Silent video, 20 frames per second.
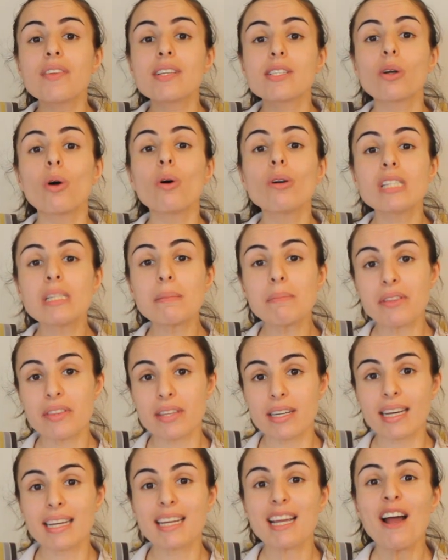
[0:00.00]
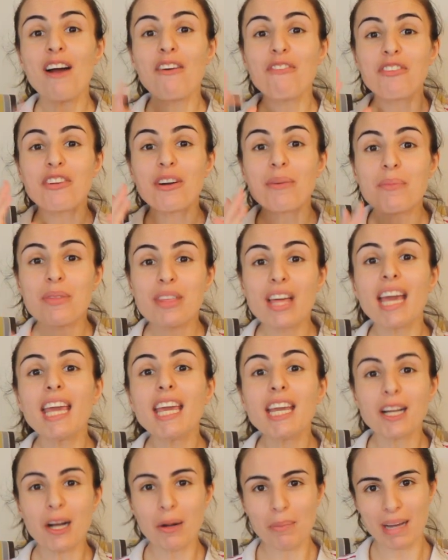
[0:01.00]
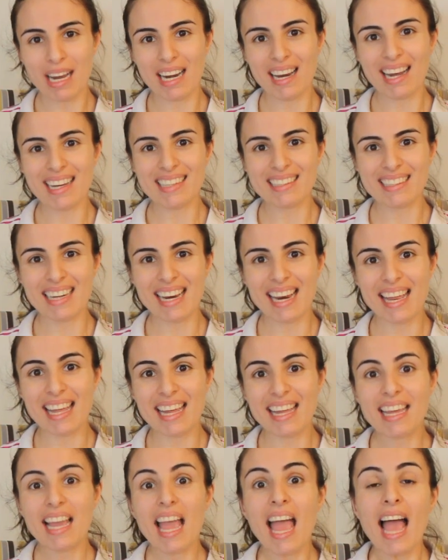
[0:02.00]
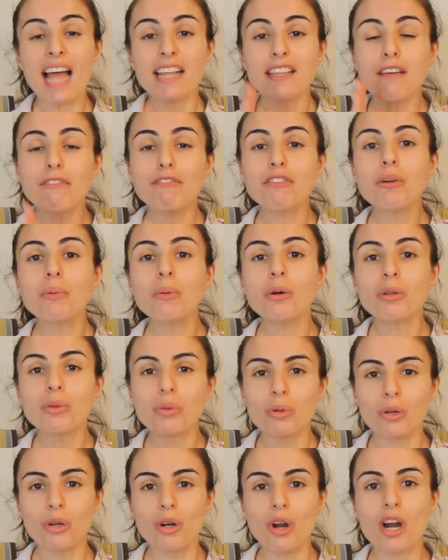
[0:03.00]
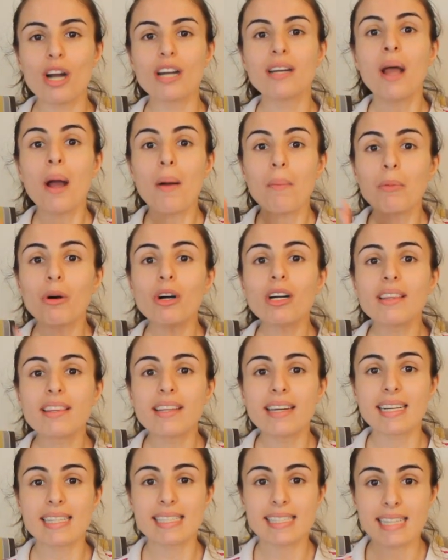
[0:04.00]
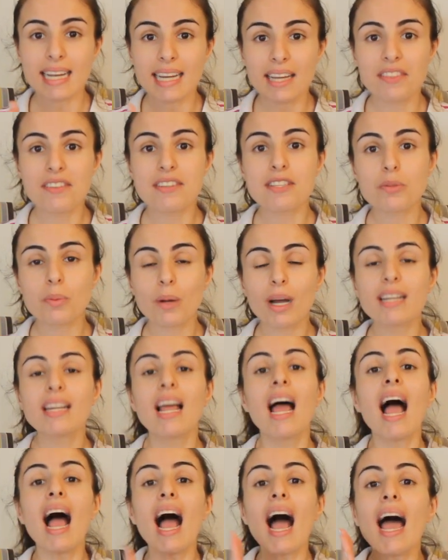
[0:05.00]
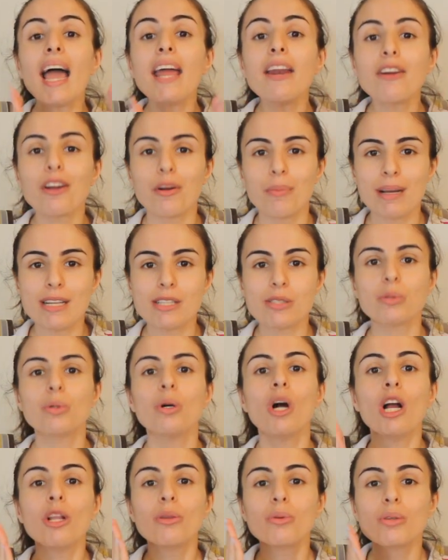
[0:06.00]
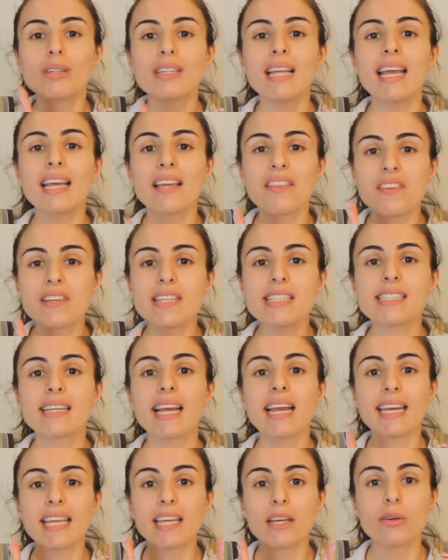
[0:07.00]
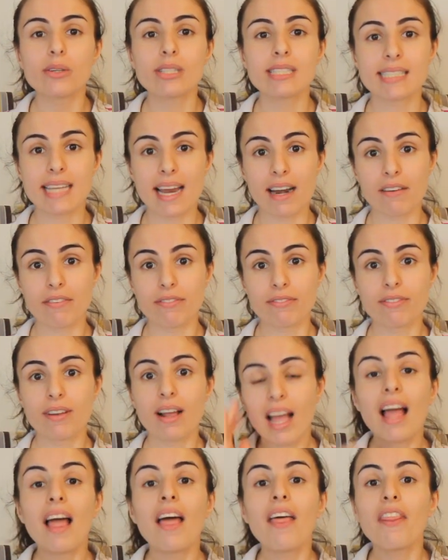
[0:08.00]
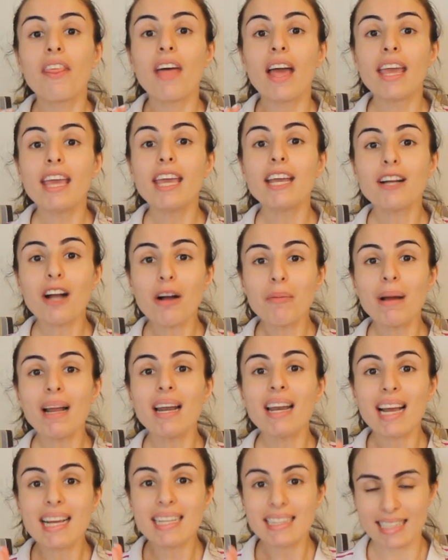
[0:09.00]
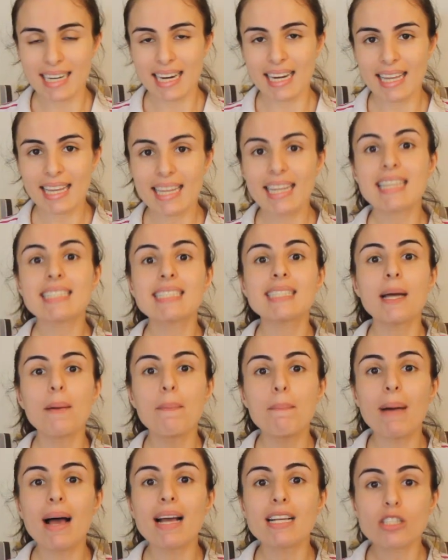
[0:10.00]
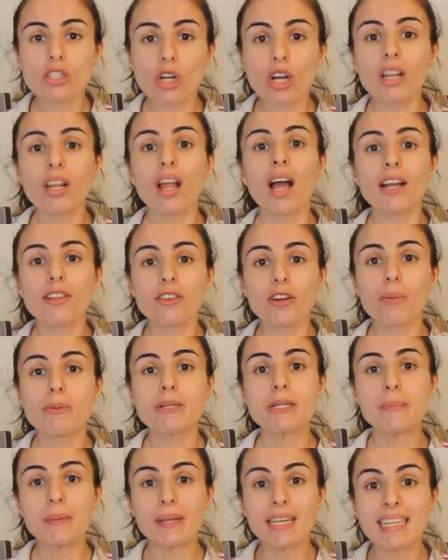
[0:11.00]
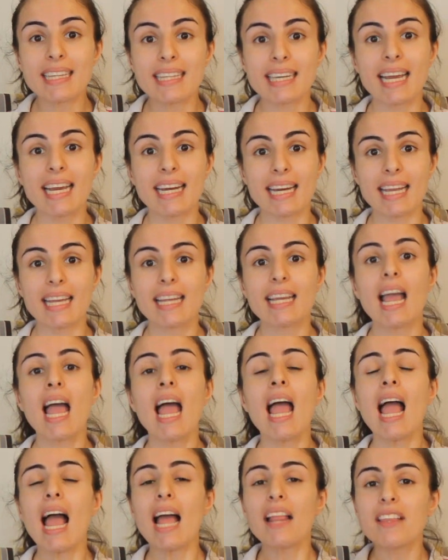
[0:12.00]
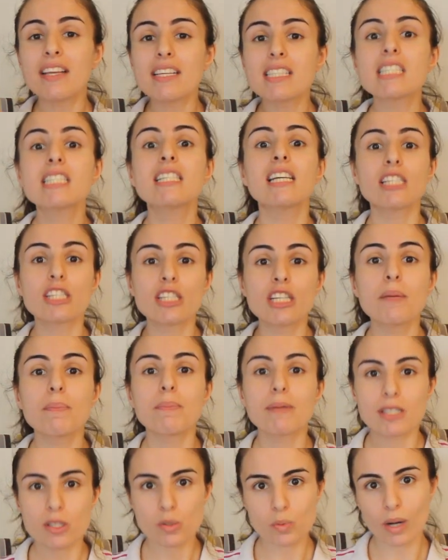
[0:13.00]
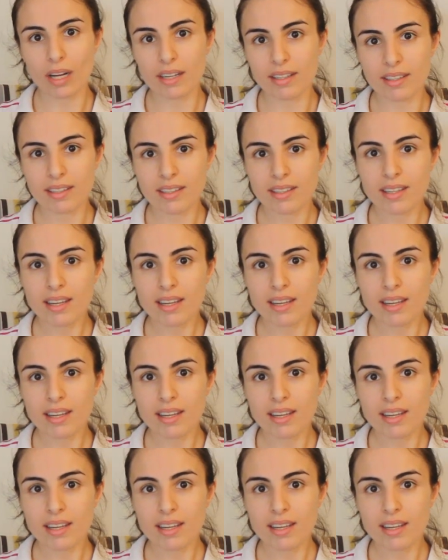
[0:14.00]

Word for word: this awesome trick from the Ecom Elite training. And if you want to learn more tricks like this one, I recommend you to take this training yourself. The Ecom Elite training is the best online dropshipping training and it's the cheapest one.